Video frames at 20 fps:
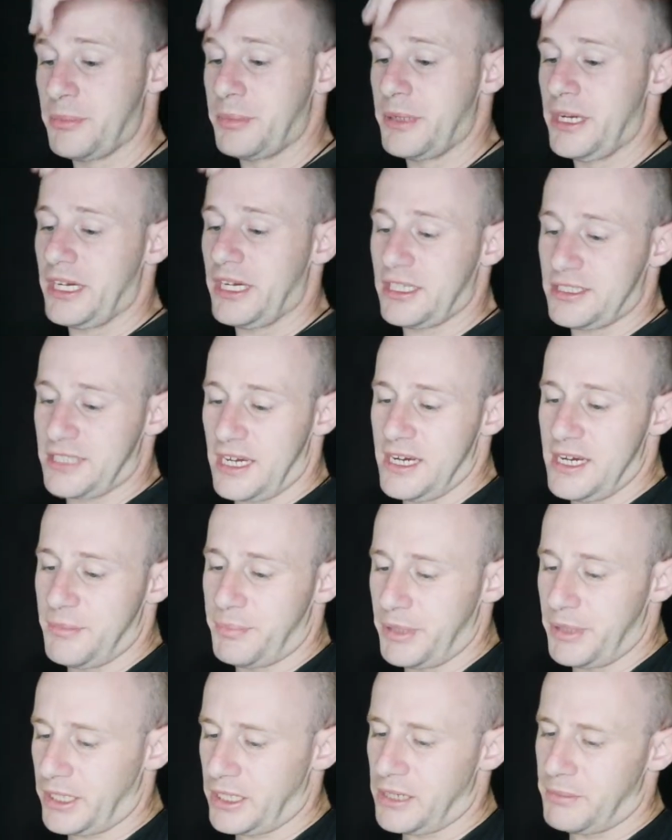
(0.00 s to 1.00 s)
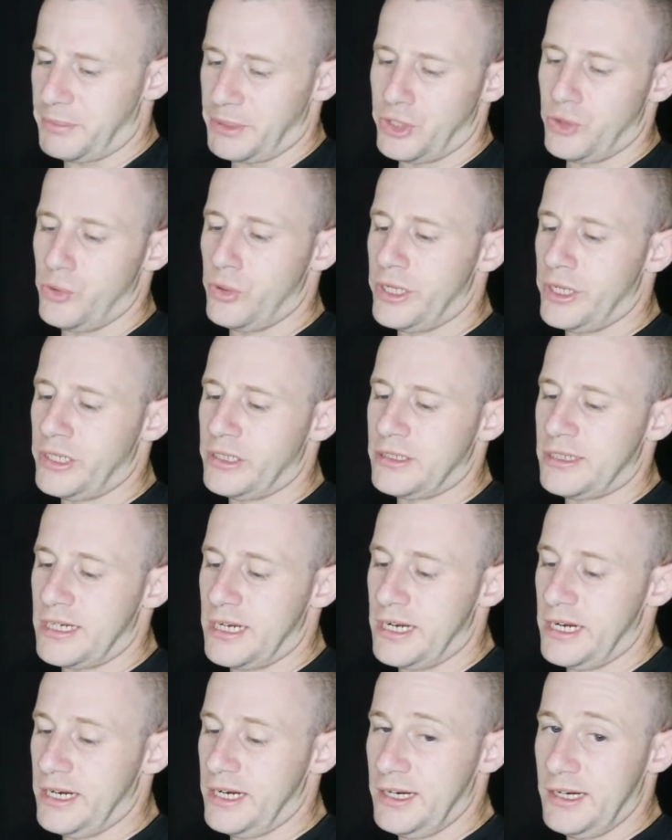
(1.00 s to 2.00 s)
be, because I am picking up a new energy
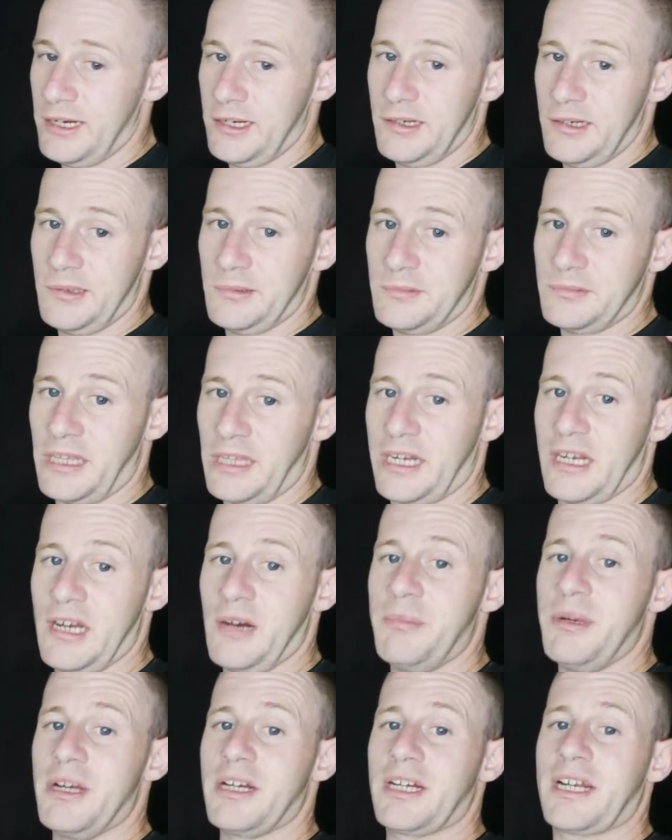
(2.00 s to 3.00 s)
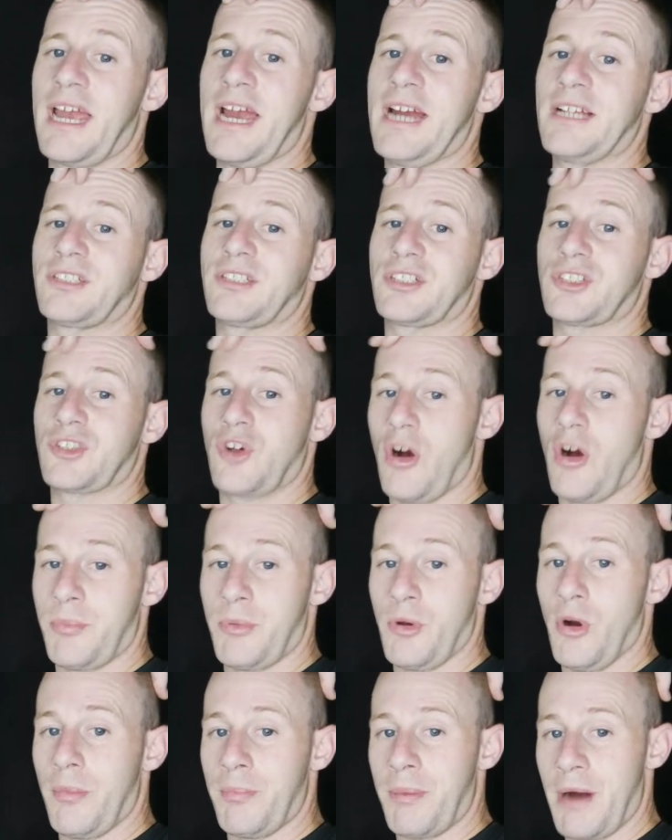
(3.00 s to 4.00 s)
here. That could be a Cancer,
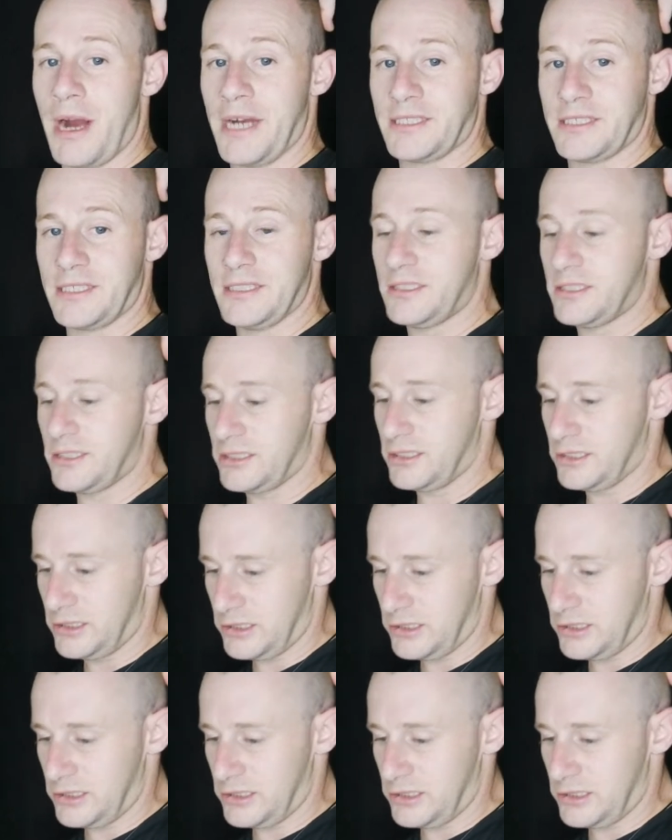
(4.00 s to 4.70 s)
Scorpio, or Pisces.